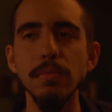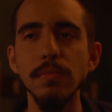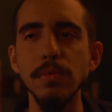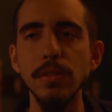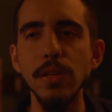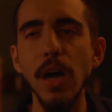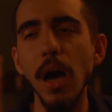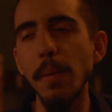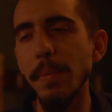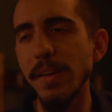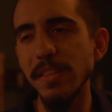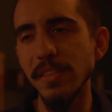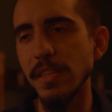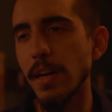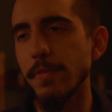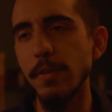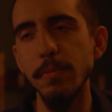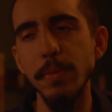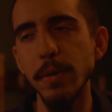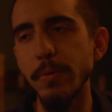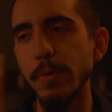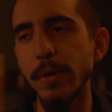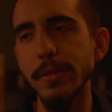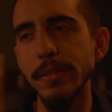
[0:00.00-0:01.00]
Tom has never
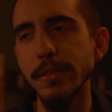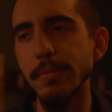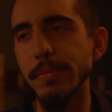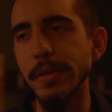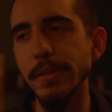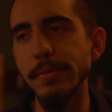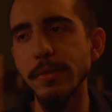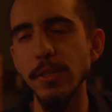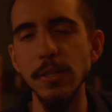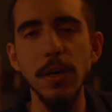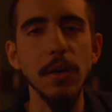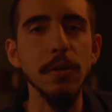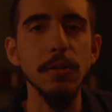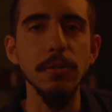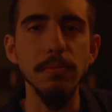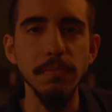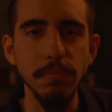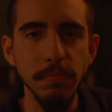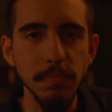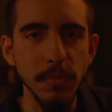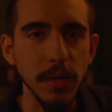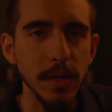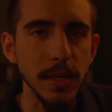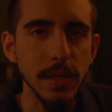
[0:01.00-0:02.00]
been one to be subtle
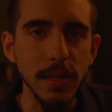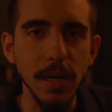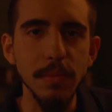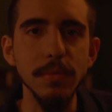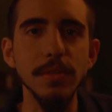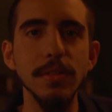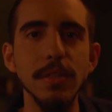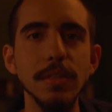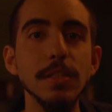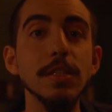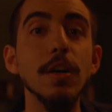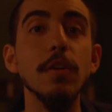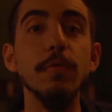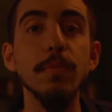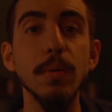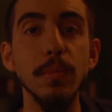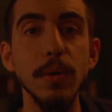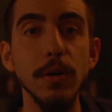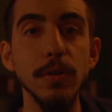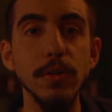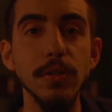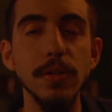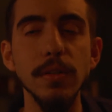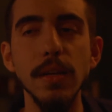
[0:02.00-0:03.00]
when it comes to
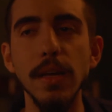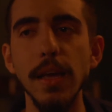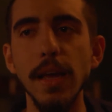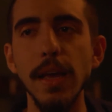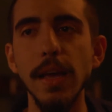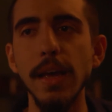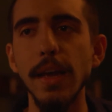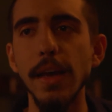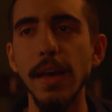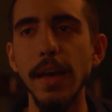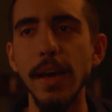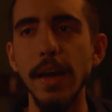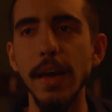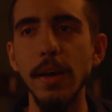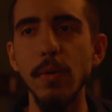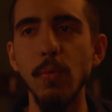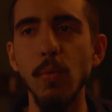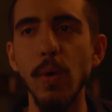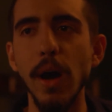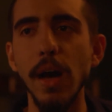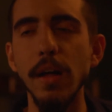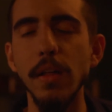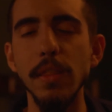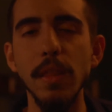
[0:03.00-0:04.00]
self-promotion.
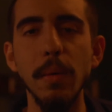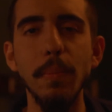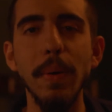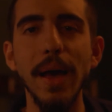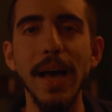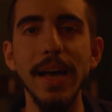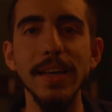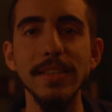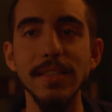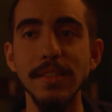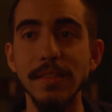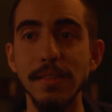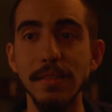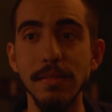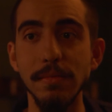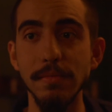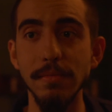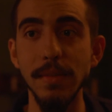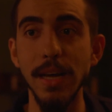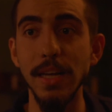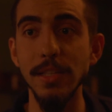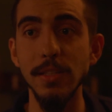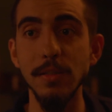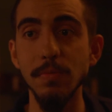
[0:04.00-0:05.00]
And while in the past
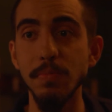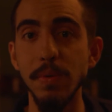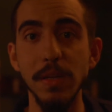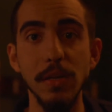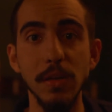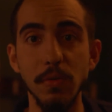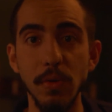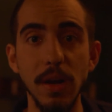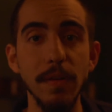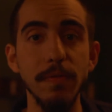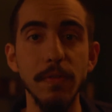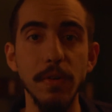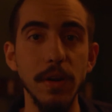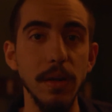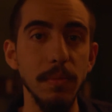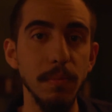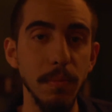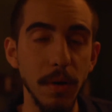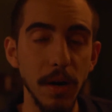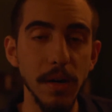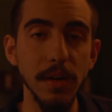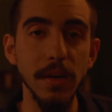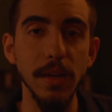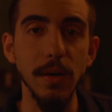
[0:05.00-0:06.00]
that's been great for him
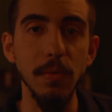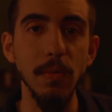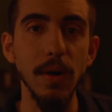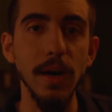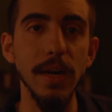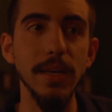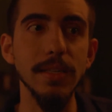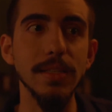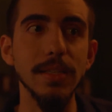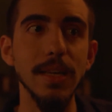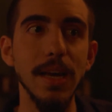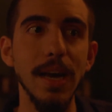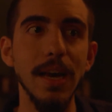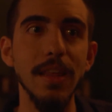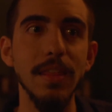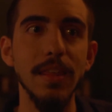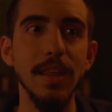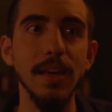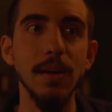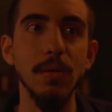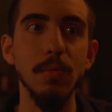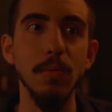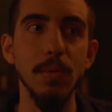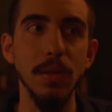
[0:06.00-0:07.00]
marketing-wise, I
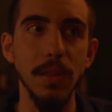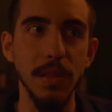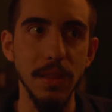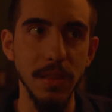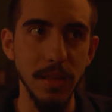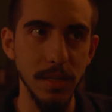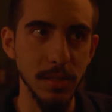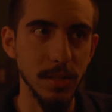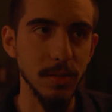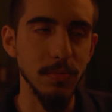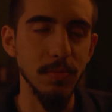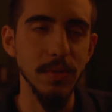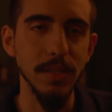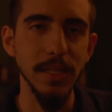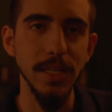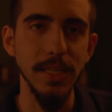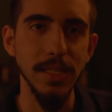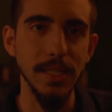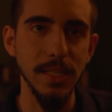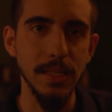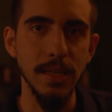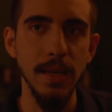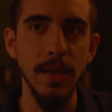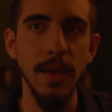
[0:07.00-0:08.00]
think with this
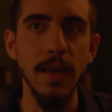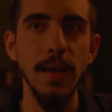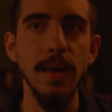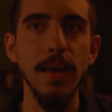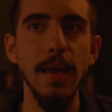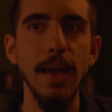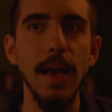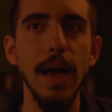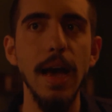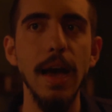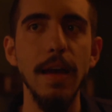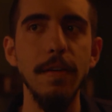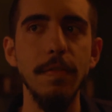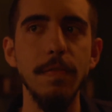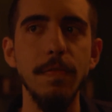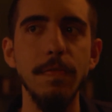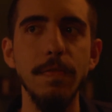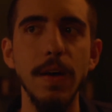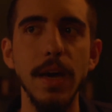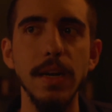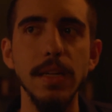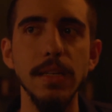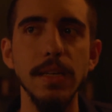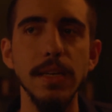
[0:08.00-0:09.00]
release, I
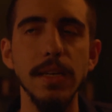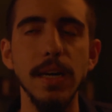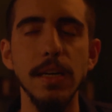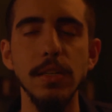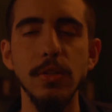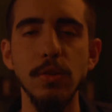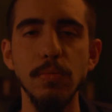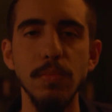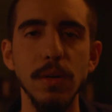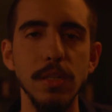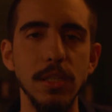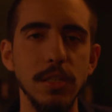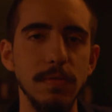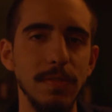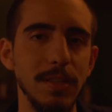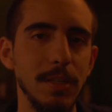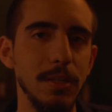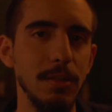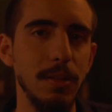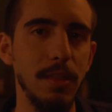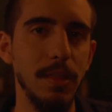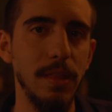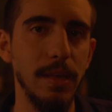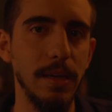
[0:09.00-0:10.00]
finally got too much of a
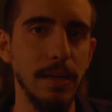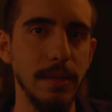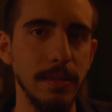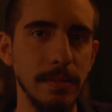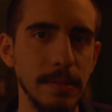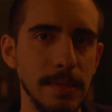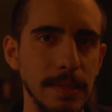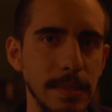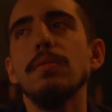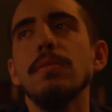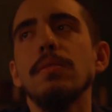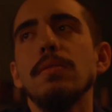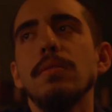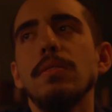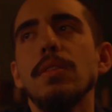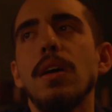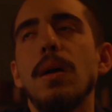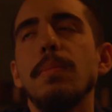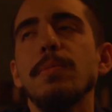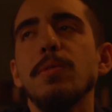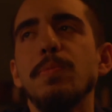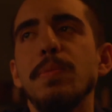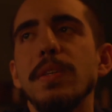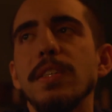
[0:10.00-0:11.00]
good thing.
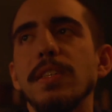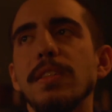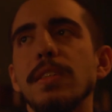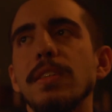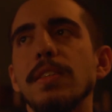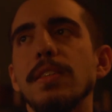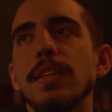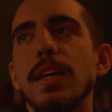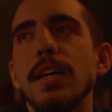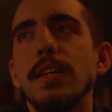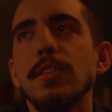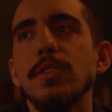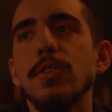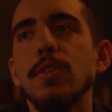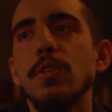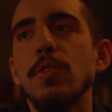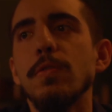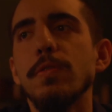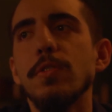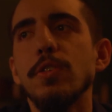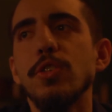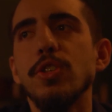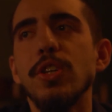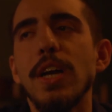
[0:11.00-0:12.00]
Tom's business has
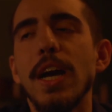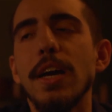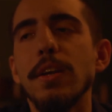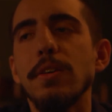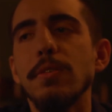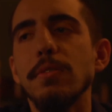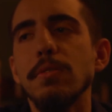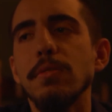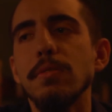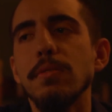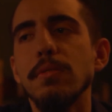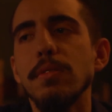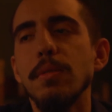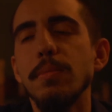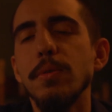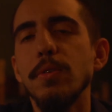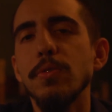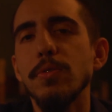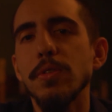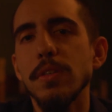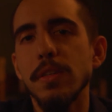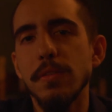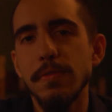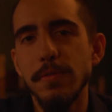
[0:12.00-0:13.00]
overshadowed the
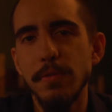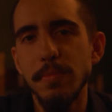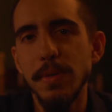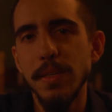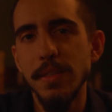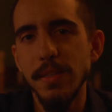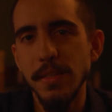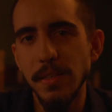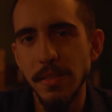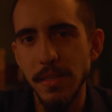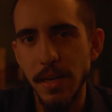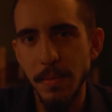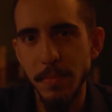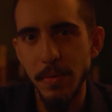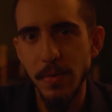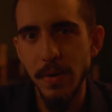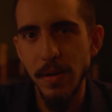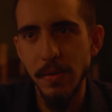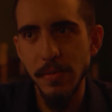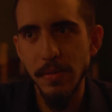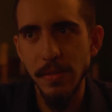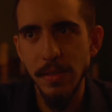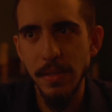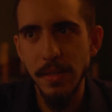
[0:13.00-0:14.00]
music for me this time
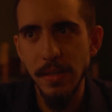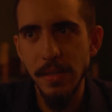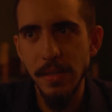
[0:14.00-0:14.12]
around.